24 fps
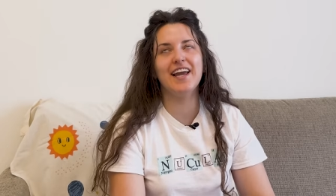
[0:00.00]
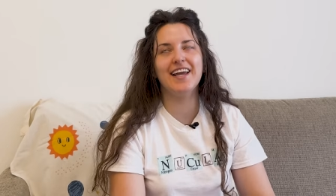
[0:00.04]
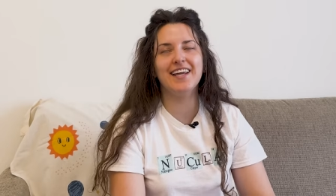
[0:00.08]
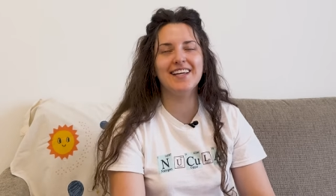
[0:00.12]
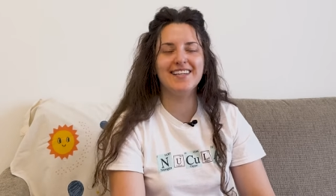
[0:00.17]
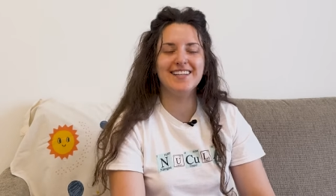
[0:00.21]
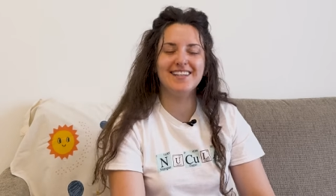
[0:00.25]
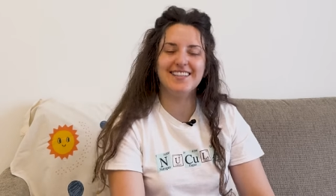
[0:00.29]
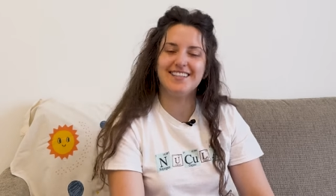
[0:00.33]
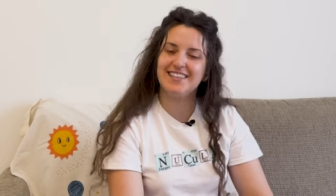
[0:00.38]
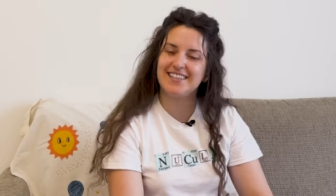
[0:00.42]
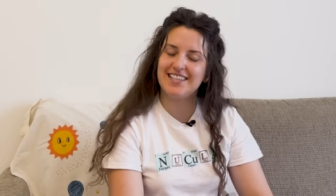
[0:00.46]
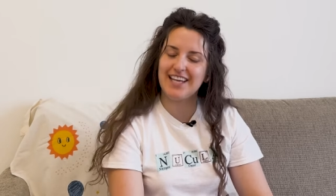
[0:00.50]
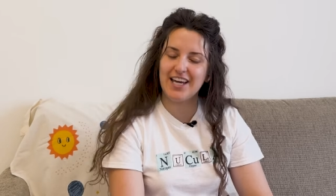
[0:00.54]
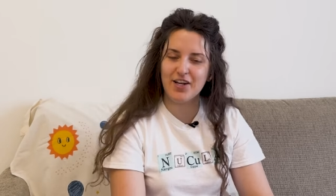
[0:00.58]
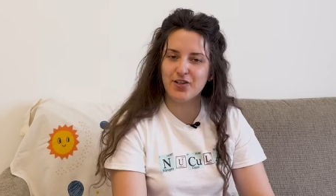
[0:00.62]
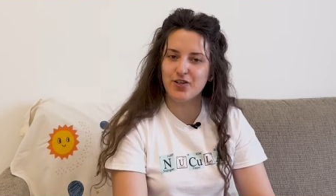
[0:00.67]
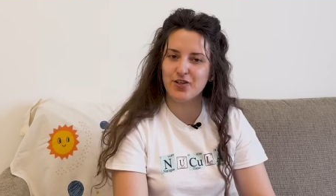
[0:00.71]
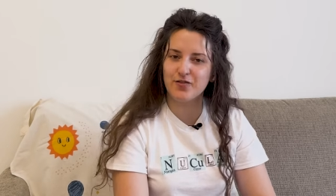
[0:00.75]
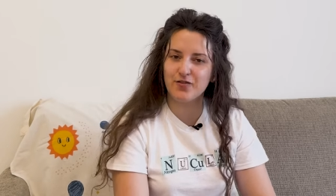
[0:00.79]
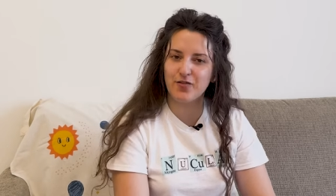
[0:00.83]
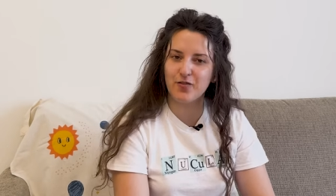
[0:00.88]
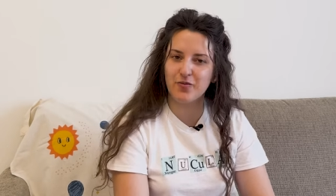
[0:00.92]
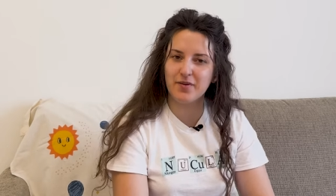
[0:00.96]
any
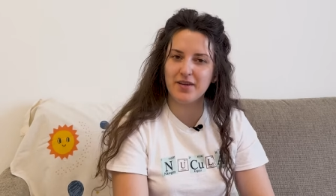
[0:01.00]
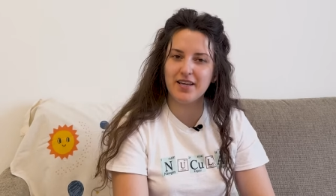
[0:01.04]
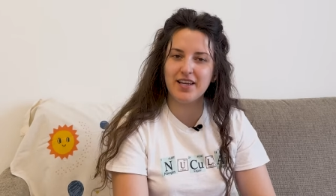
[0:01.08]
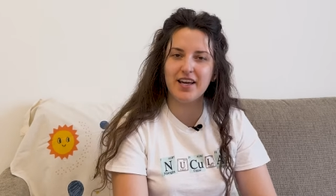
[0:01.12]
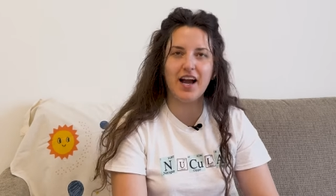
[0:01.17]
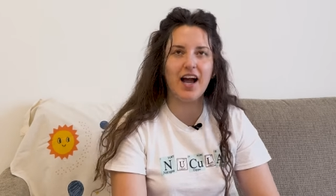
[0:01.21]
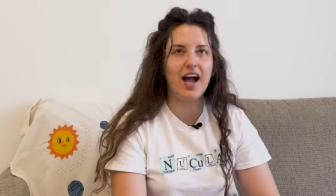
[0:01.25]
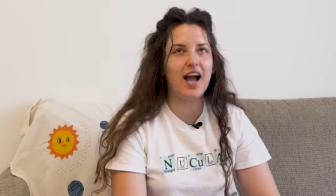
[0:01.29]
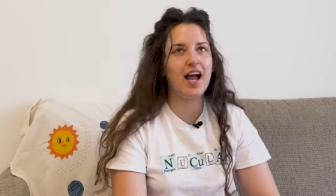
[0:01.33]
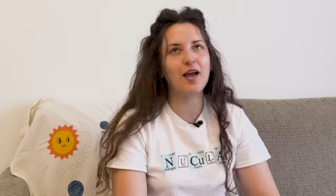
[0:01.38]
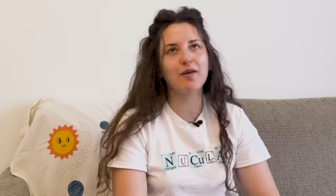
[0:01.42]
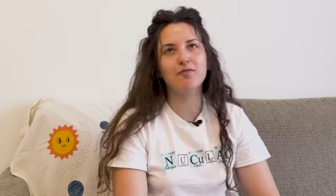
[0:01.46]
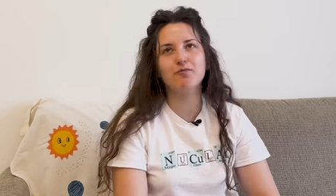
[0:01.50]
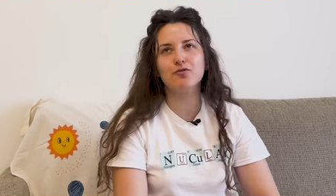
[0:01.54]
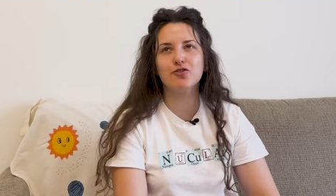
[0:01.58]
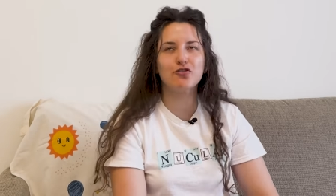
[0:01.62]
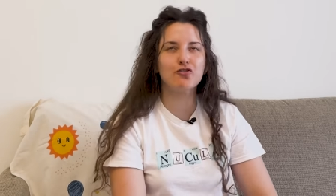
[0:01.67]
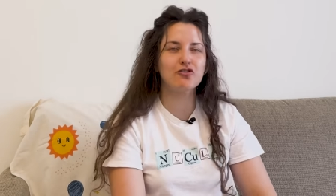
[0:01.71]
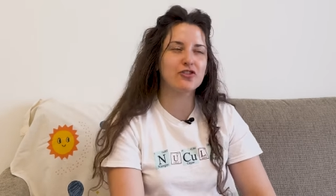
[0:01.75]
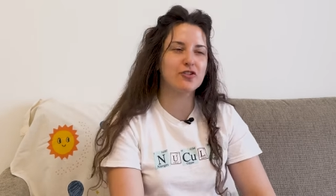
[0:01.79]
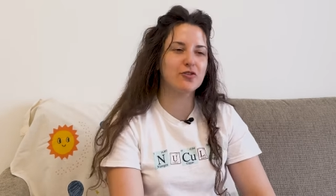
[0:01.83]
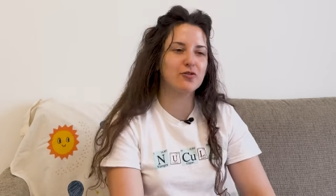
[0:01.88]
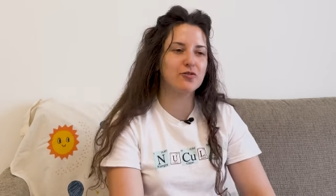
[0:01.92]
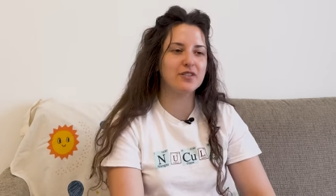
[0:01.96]
indication for me i'm
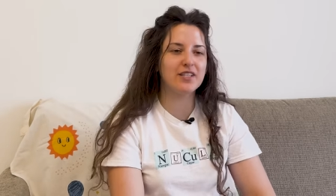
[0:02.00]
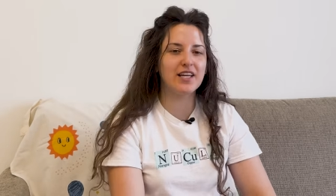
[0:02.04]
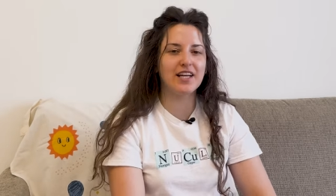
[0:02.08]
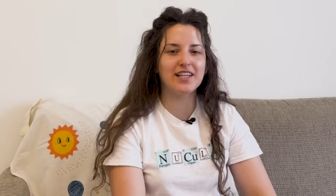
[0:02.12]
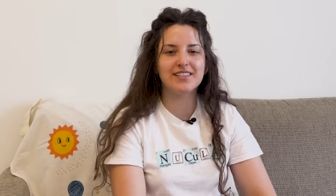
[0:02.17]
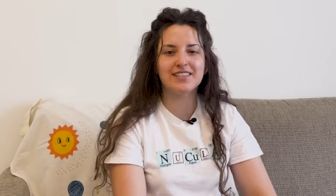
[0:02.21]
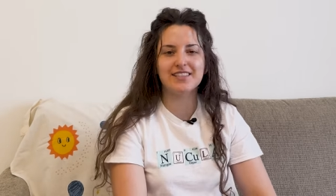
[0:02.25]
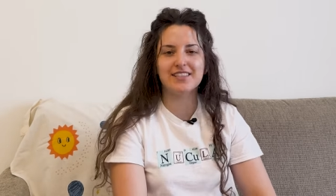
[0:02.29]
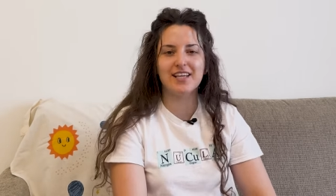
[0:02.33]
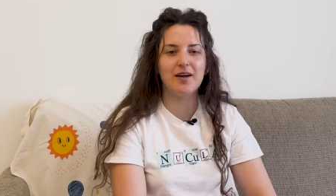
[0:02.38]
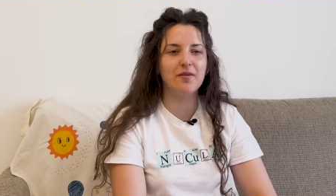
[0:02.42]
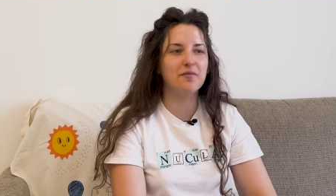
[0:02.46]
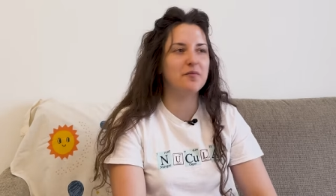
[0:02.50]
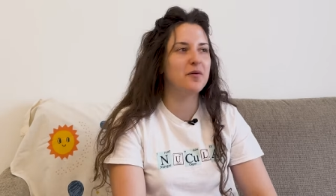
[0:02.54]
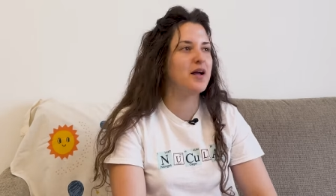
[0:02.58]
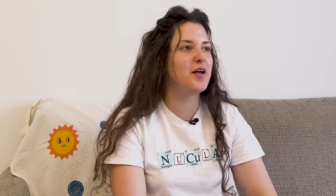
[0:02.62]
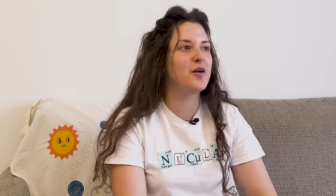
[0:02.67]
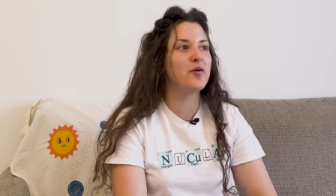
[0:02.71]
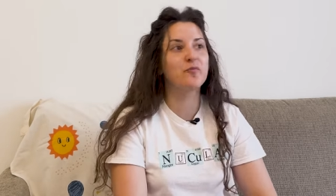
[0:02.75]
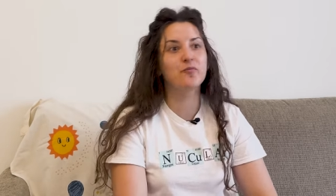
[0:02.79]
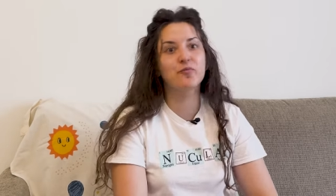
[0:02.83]
sure she'll get some